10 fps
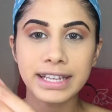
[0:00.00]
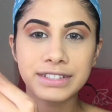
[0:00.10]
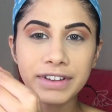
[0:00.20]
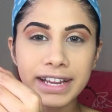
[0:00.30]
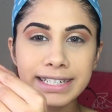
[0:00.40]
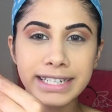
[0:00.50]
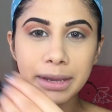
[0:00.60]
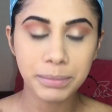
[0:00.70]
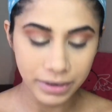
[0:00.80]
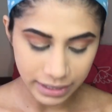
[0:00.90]
It's very
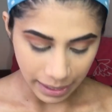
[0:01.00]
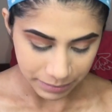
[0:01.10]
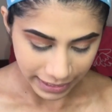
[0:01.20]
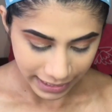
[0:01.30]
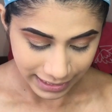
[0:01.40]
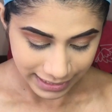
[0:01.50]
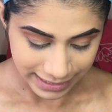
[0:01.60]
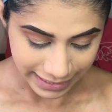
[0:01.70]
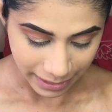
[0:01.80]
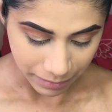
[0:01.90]
tapered. I'm taking the
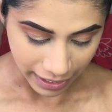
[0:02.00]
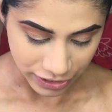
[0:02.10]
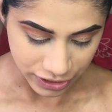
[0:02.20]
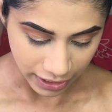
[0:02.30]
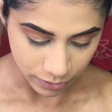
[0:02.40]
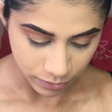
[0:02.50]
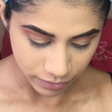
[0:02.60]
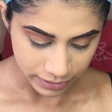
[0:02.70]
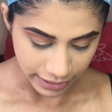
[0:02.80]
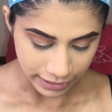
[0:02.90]
same
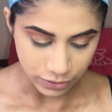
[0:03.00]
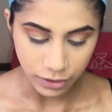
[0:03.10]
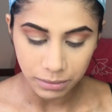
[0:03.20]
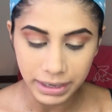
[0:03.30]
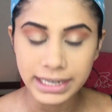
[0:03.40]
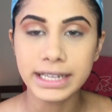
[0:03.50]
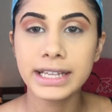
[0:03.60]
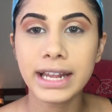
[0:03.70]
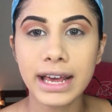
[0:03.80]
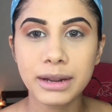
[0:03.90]
eyeshadow that I took on my
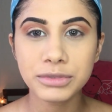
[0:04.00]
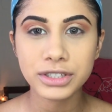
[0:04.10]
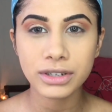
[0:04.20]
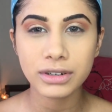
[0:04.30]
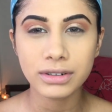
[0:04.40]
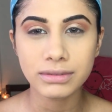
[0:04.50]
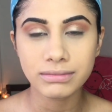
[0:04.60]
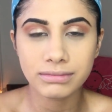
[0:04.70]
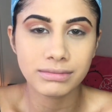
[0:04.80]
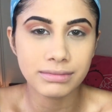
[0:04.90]
lid, and I'm just going to
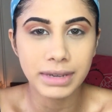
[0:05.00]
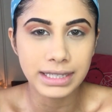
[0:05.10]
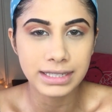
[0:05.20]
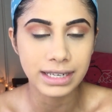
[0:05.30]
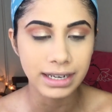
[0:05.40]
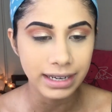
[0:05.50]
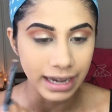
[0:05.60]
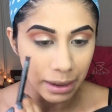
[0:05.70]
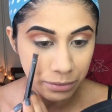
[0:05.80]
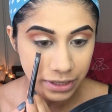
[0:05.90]
make this a little
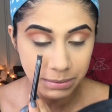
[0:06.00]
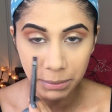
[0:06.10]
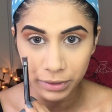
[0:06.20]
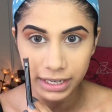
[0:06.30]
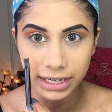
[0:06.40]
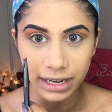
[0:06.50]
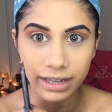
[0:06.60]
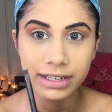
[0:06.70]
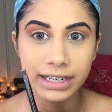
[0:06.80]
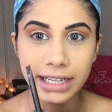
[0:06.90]
glamorous by putting it
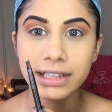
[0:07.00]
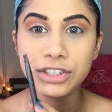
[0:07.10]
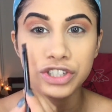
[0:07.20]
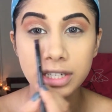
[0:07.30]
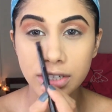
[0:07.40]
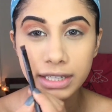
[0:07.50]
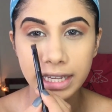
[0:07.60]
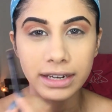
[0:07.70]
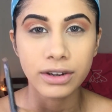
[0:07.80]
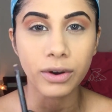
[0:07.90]
underneath, just on
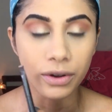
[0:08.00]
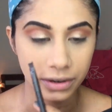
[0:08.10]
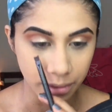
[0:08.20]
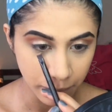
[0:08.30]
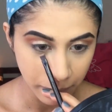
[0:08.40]
the inner corner.